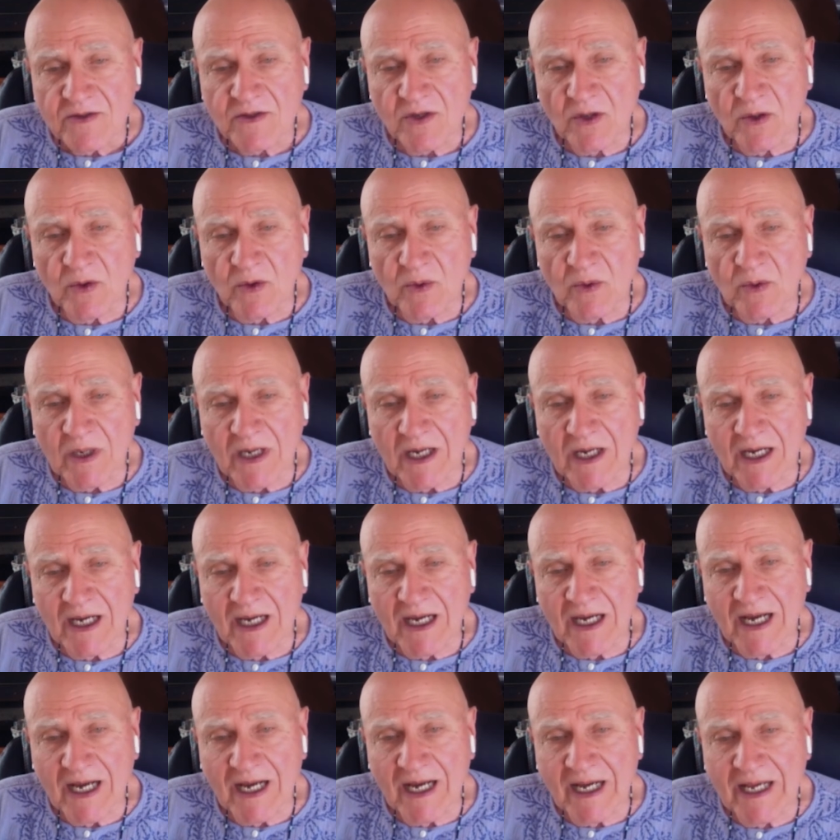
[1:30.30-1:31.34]
So
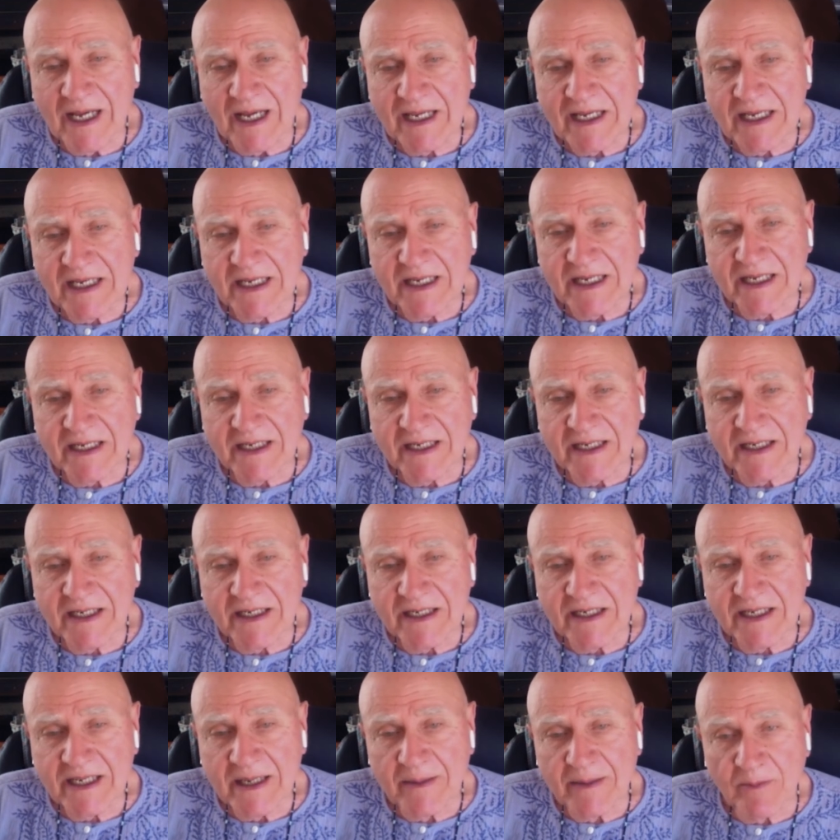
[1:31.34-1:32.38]
I
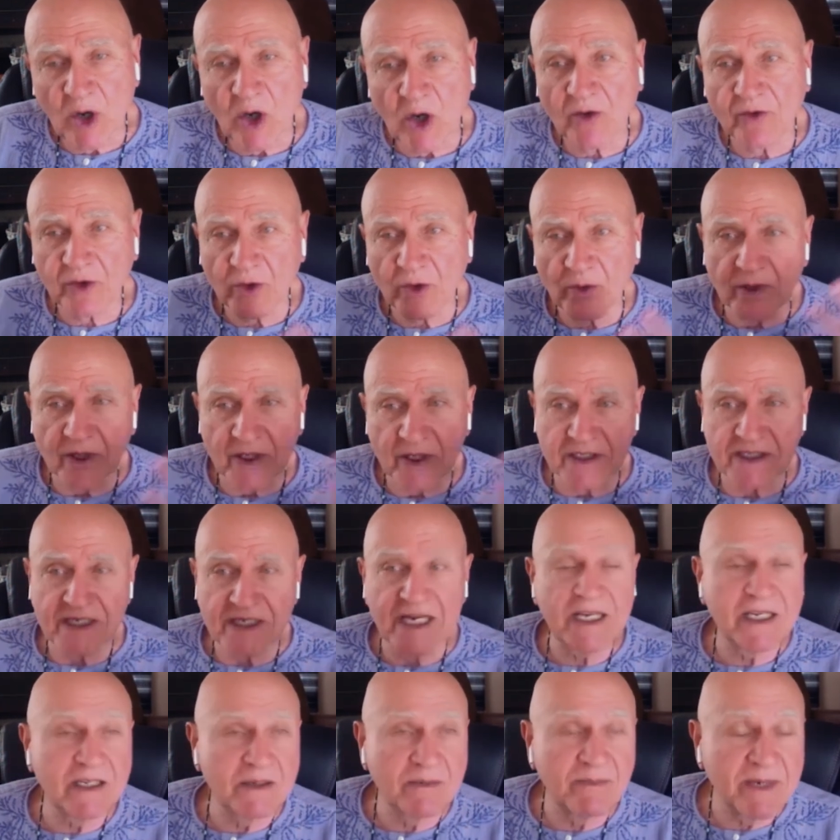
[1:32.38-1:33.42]
am also an
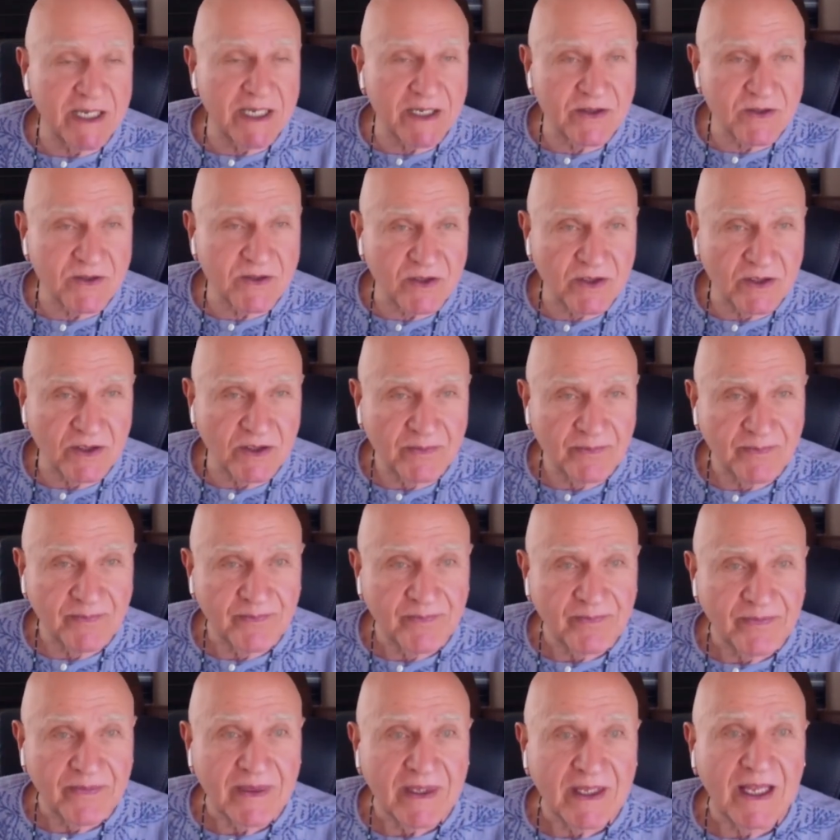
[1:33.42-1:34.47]
ordained minister
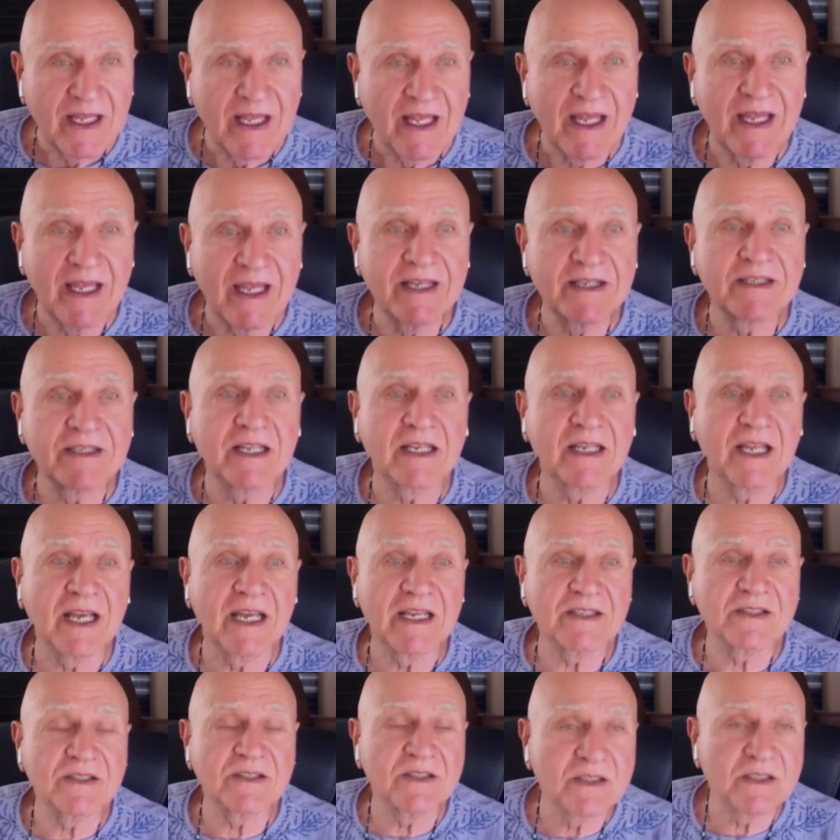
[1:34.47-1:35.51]
and a
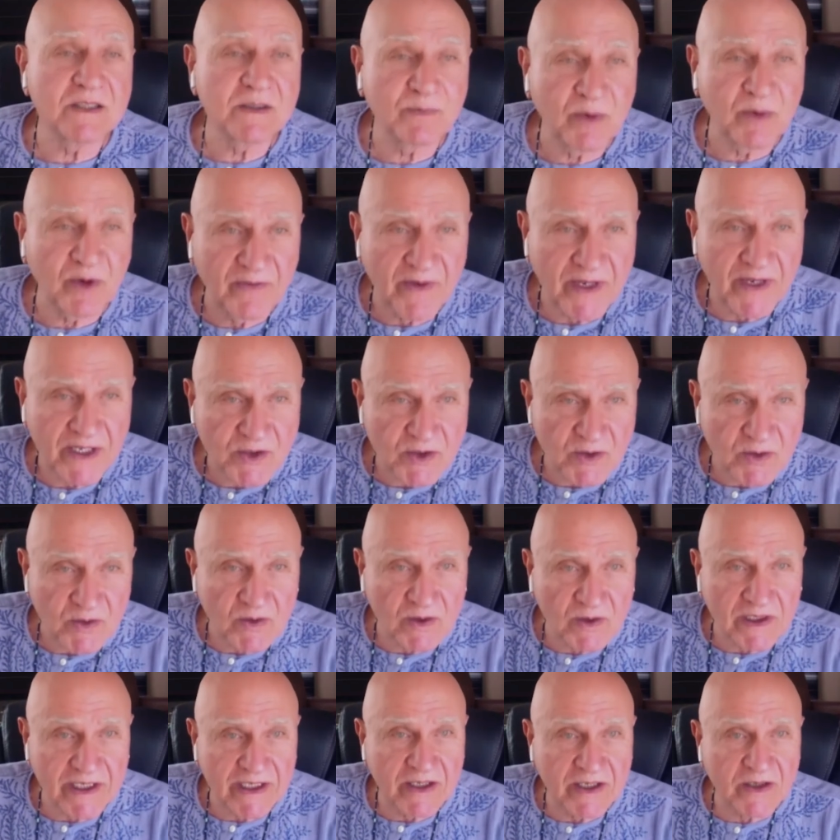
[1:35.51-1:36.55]
licensed
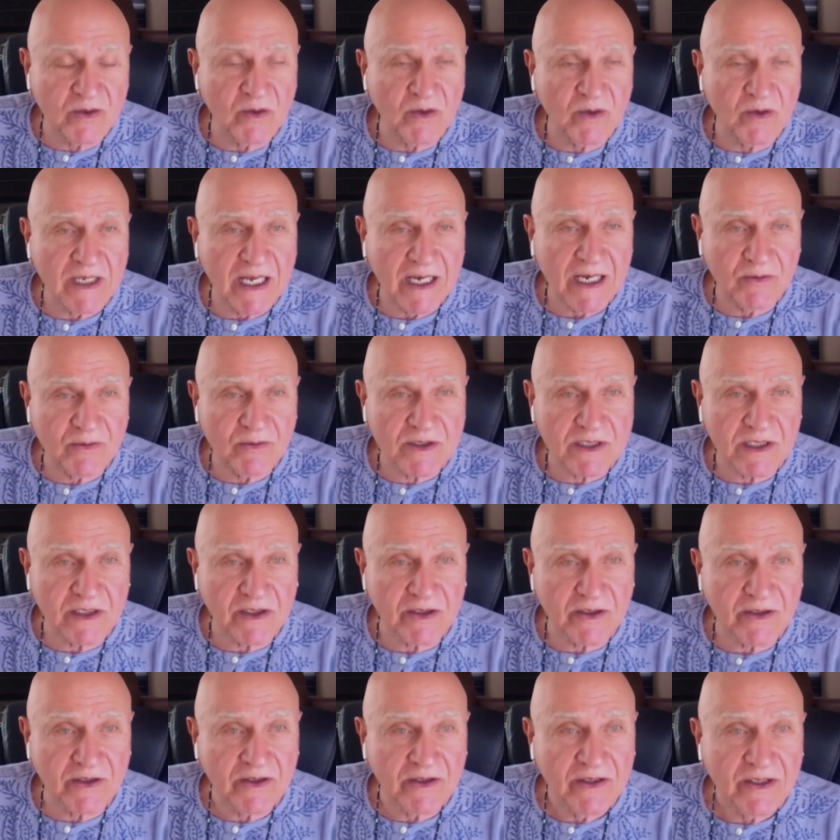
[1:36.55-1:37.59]
professional clinical
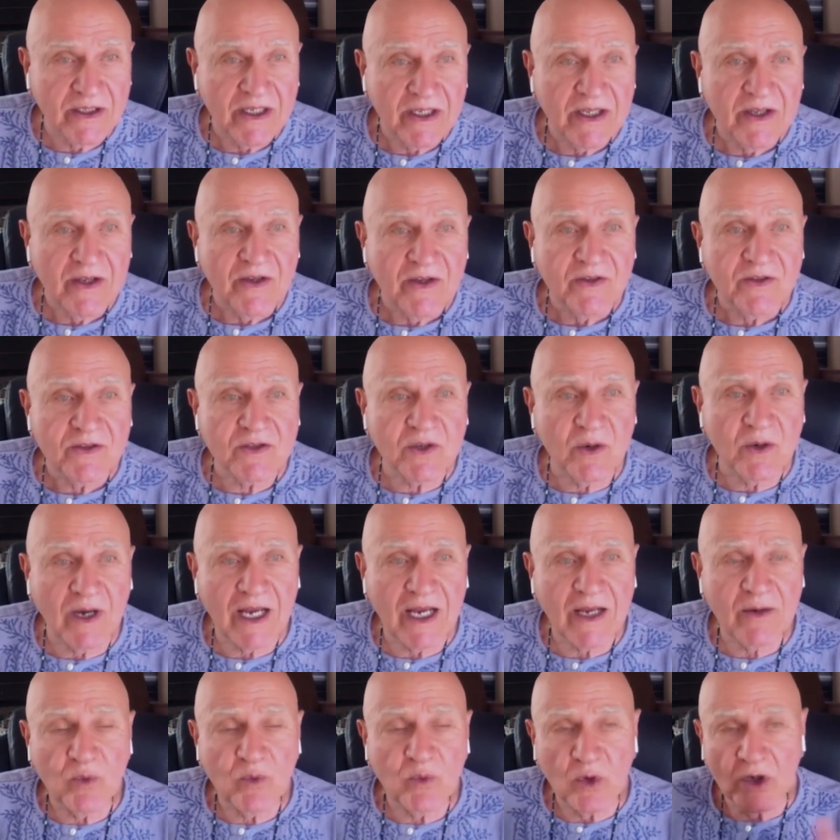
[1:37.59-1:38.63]
counselor. So
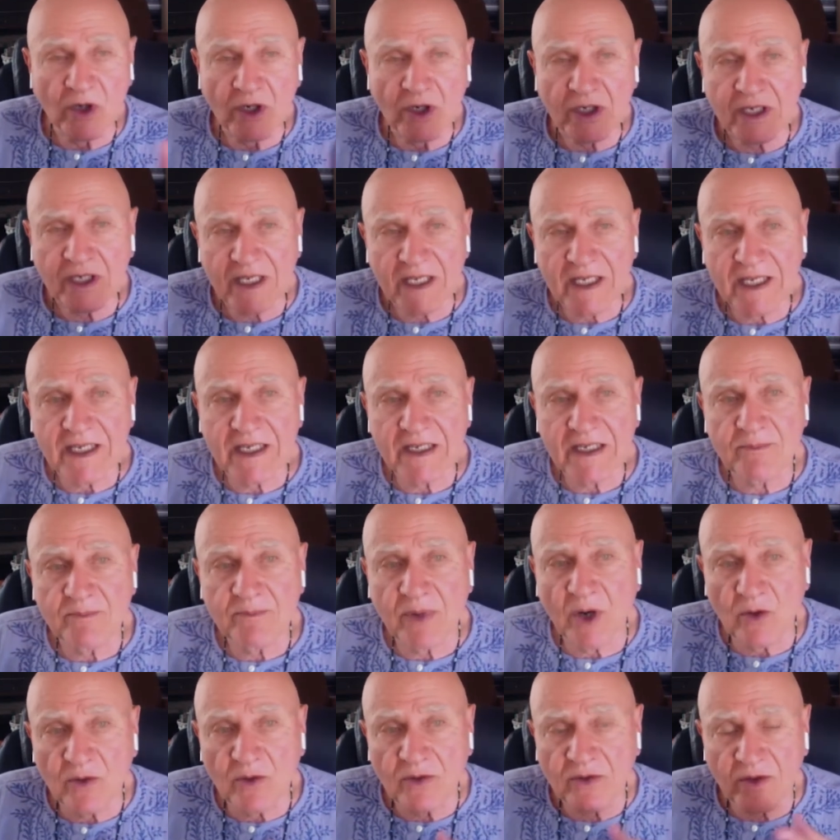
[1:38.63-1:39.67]
I work in
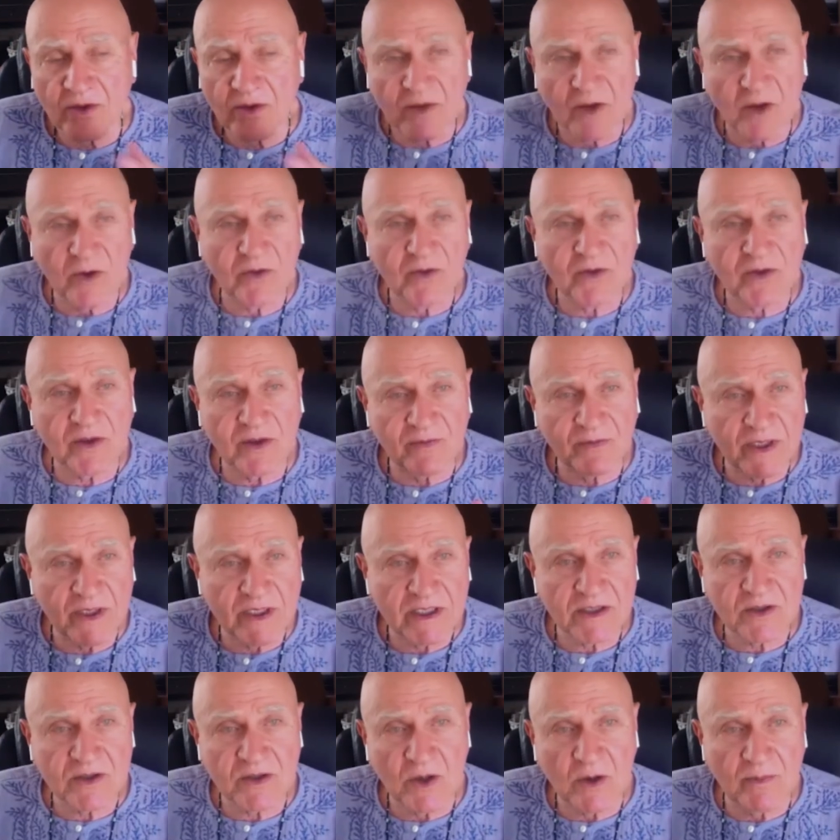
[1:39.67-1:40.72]
both of those
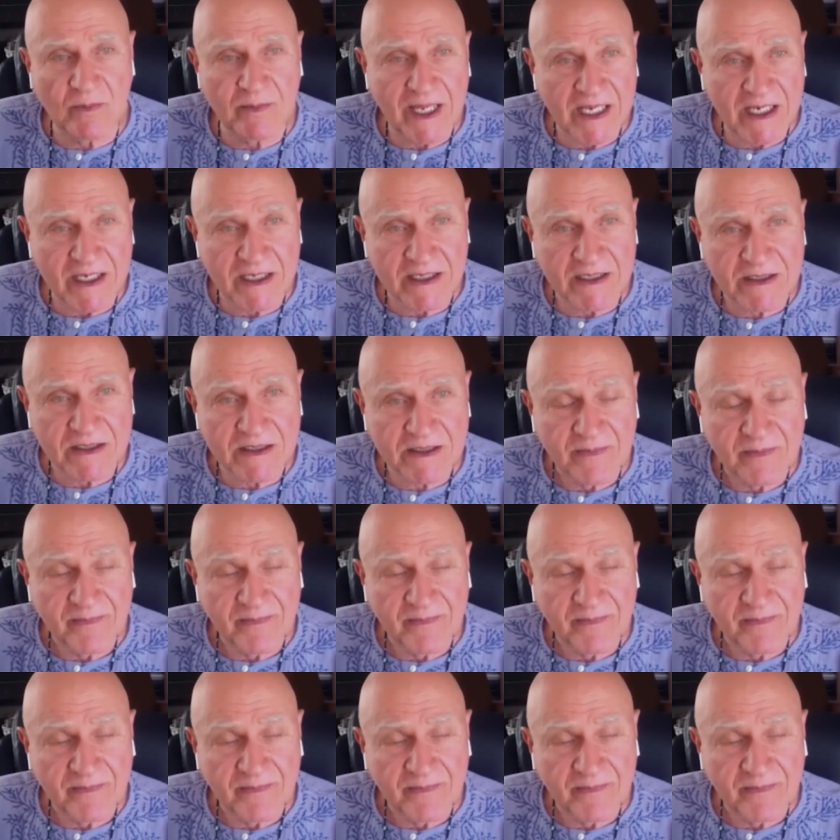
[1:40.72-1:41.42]
different domains.